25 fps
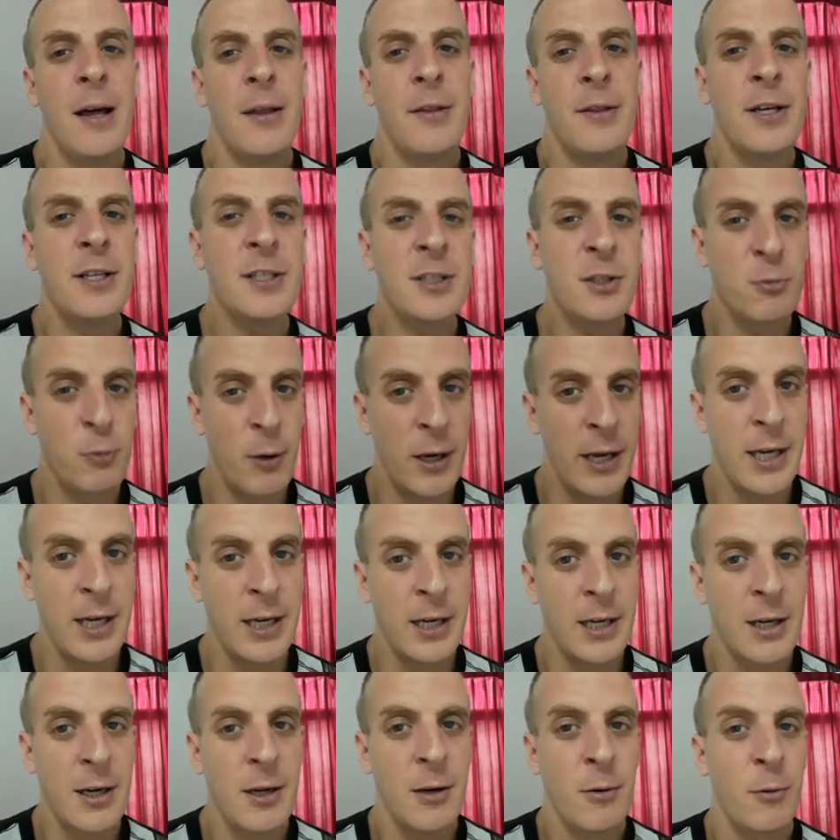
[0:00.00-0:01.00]
This
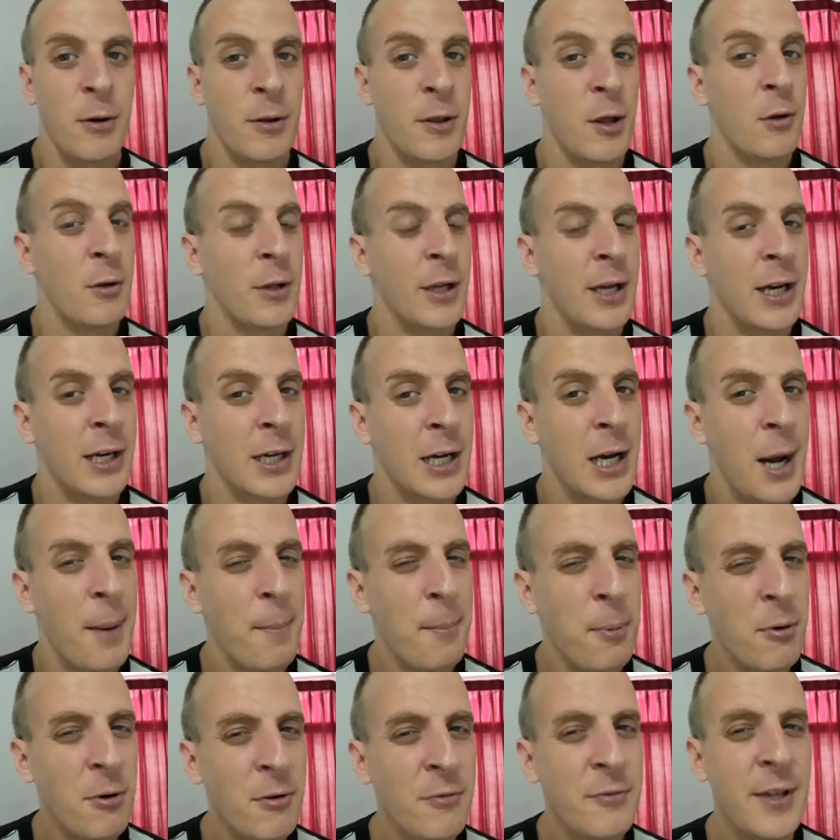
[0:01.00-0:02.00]
week, with only a
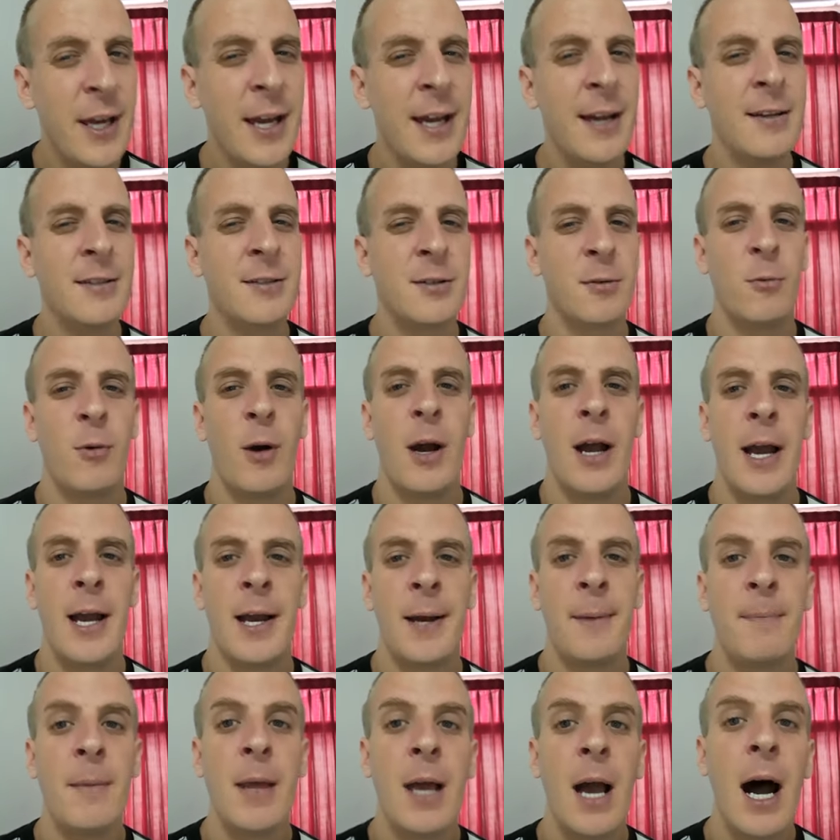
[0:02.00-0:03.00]
couple of days
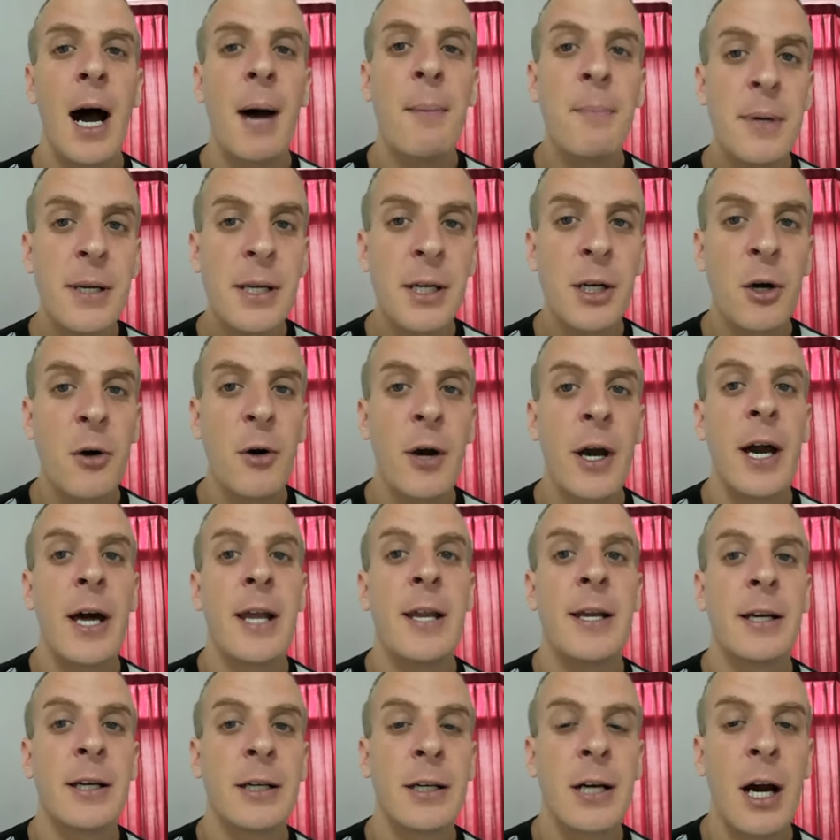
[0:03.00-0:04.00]
away, I'm going to go
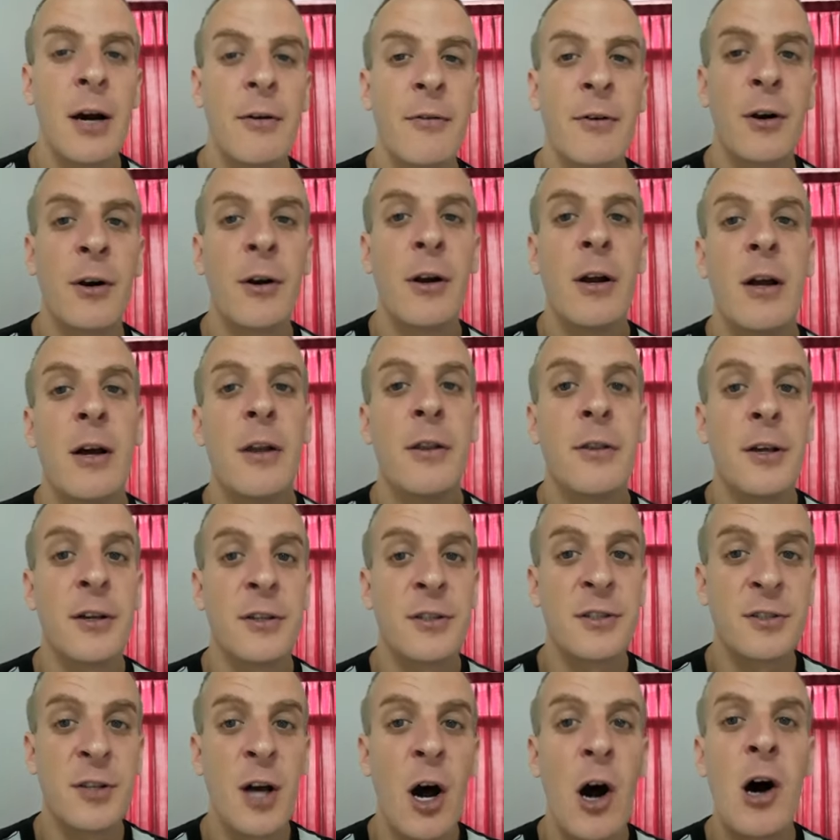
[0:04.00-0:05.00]
ahead and cover the
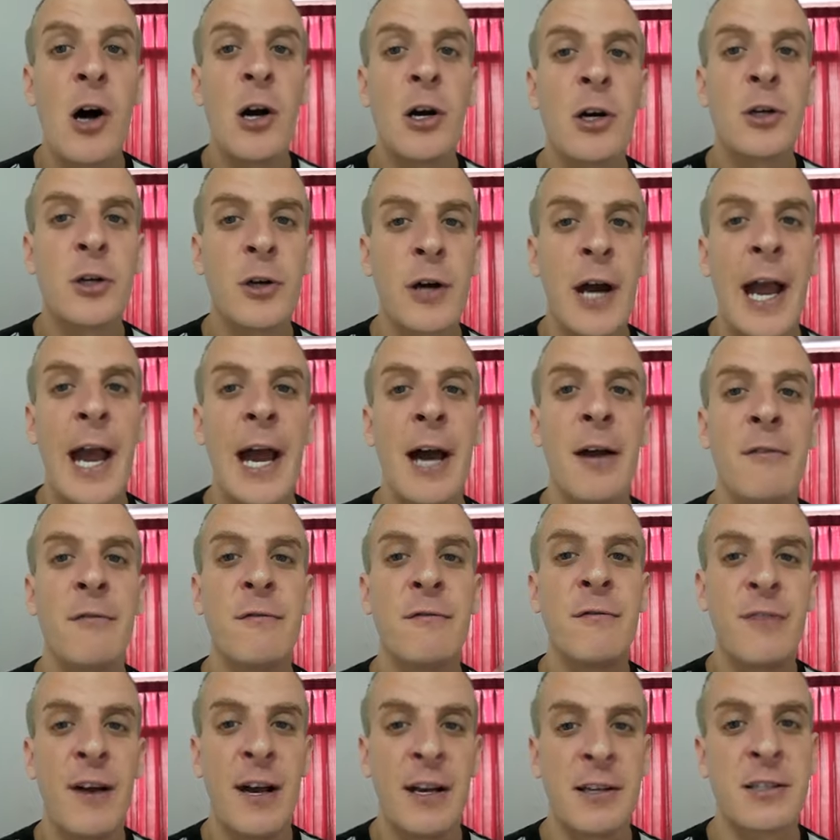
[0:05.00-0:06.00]
Songkran
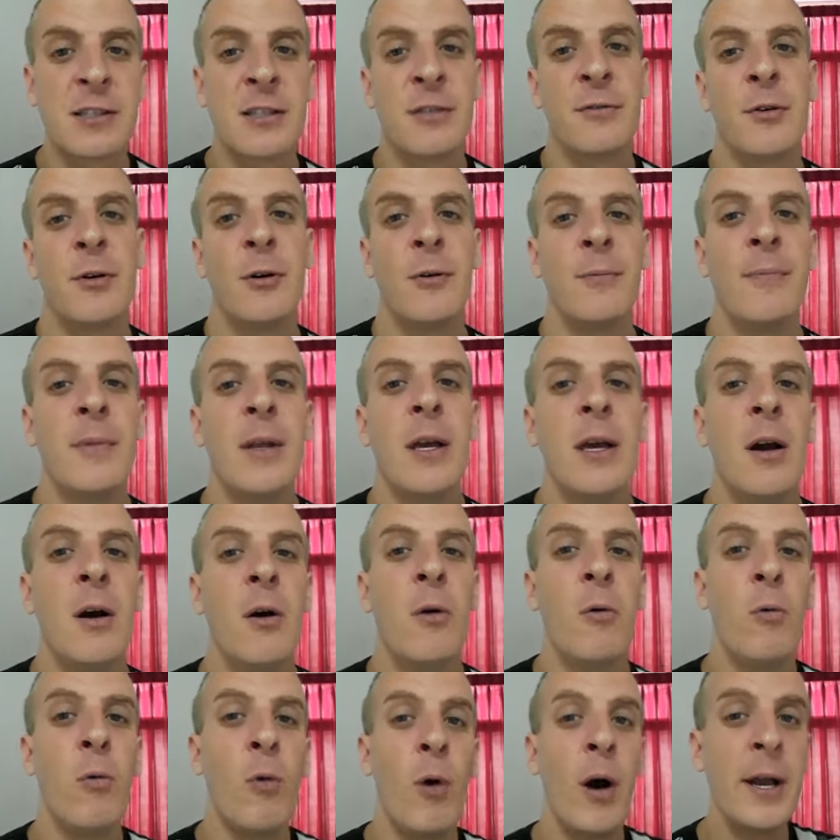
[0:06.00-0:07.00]
Festival.
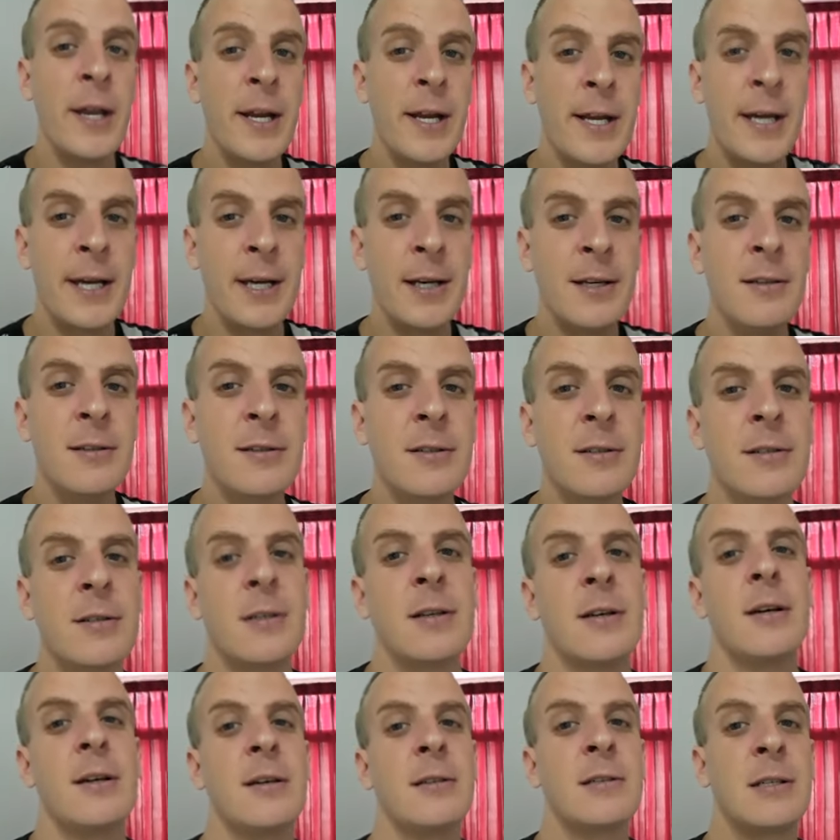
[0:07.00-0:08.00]
What it is,
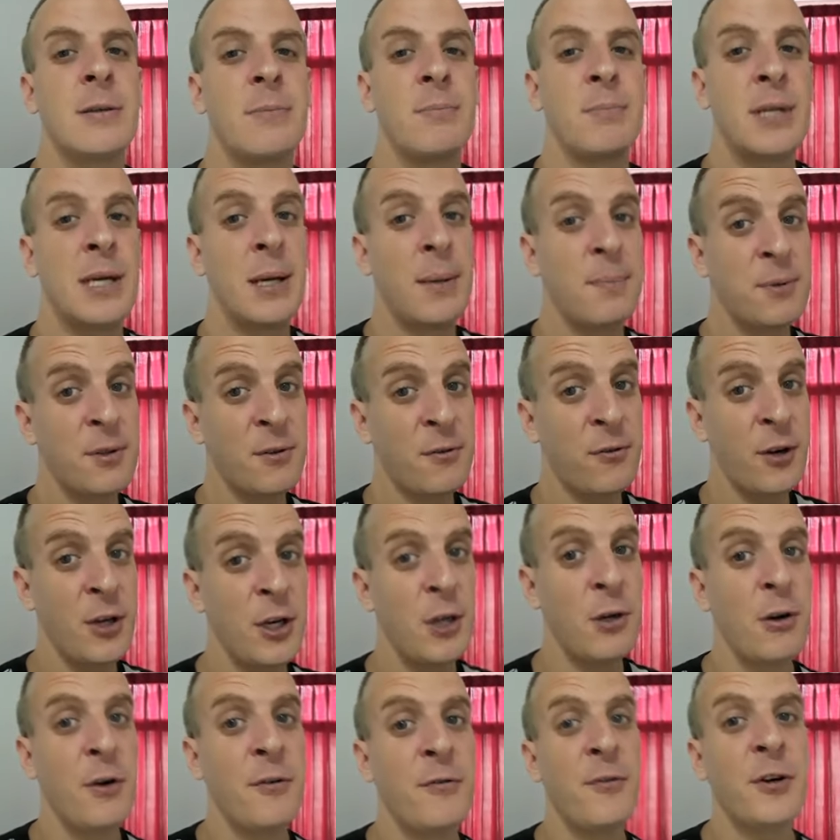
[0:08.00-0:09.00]
some tips for
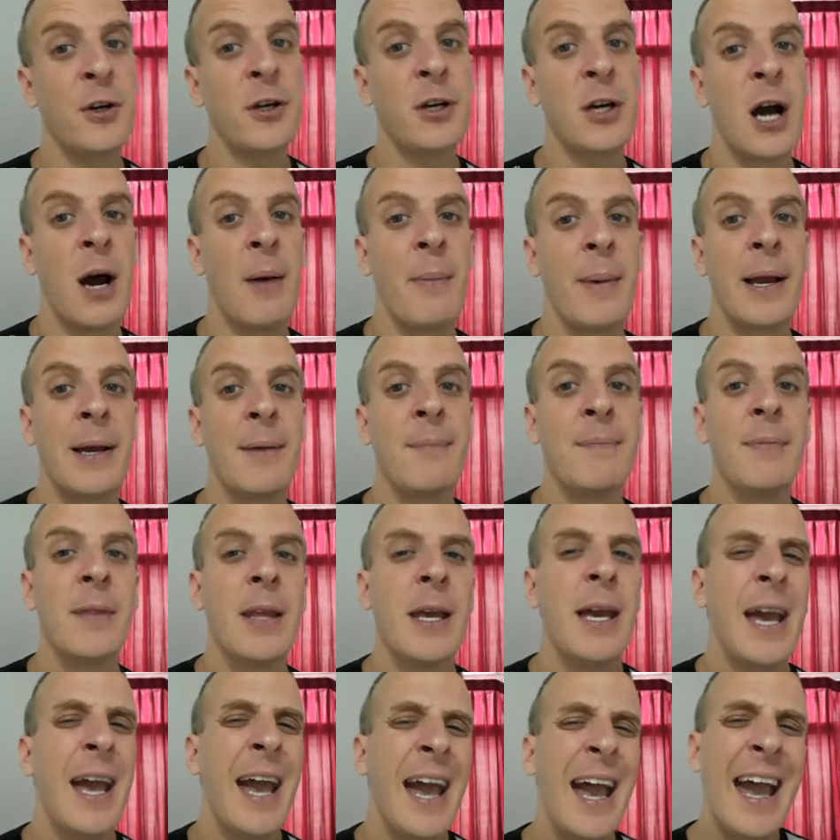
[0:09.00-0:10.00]
you if you're coming,
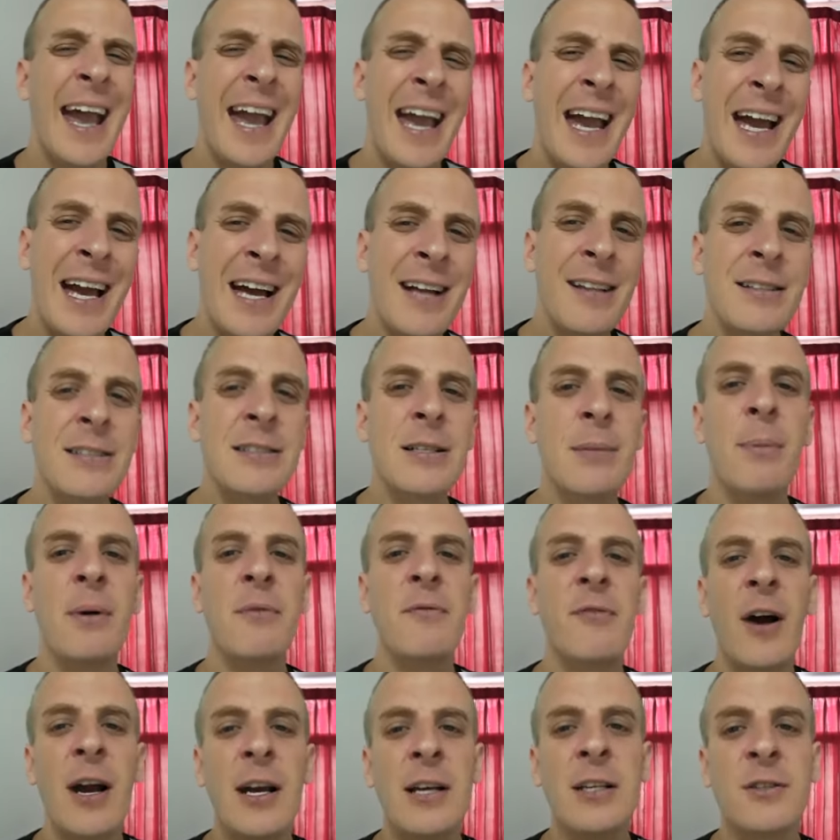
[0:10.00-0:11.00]
and some
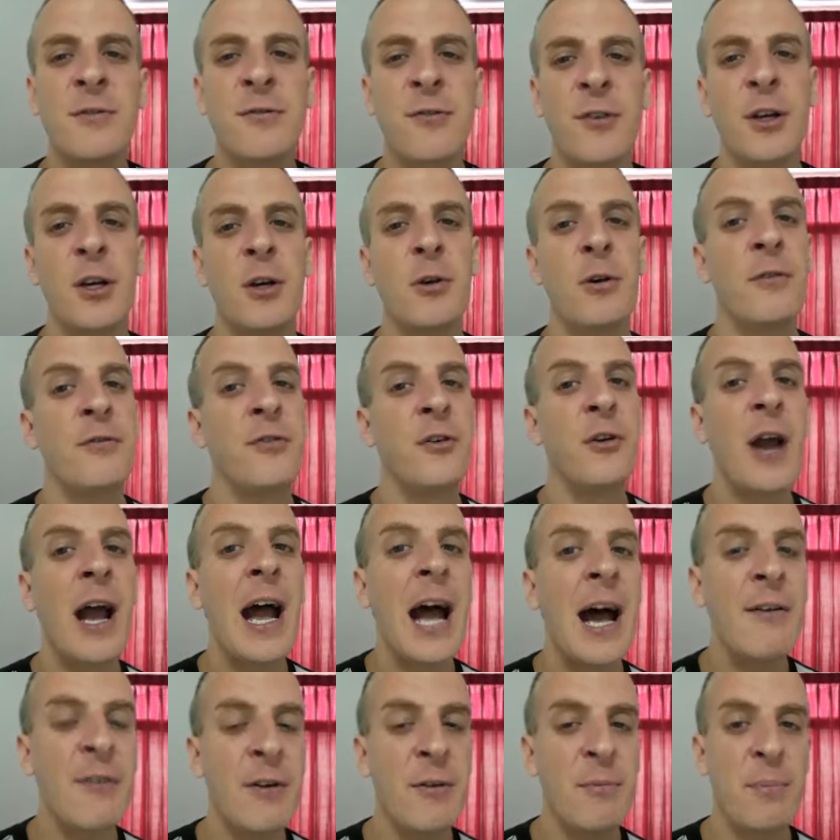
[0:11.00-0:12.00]
advice for you if you
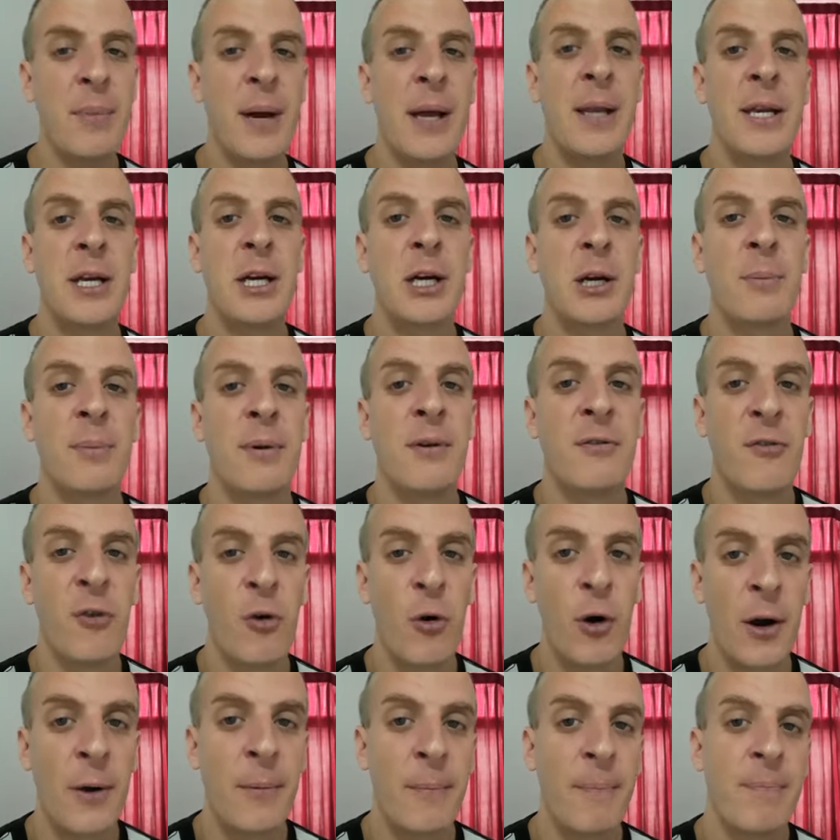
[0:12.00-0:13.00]
haven't been here
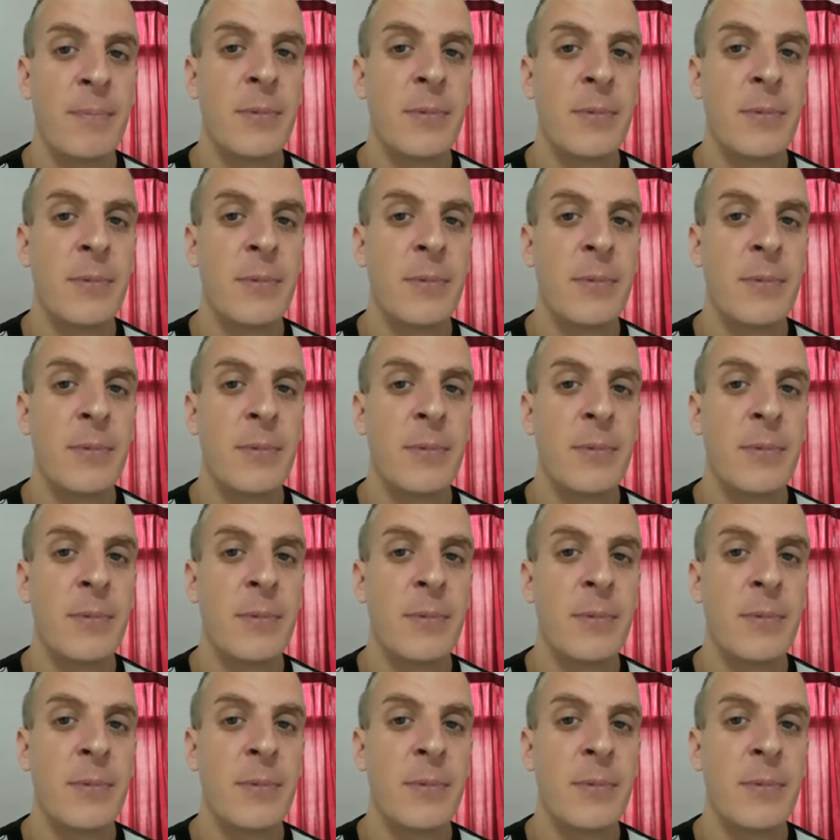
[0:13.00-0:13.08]
before.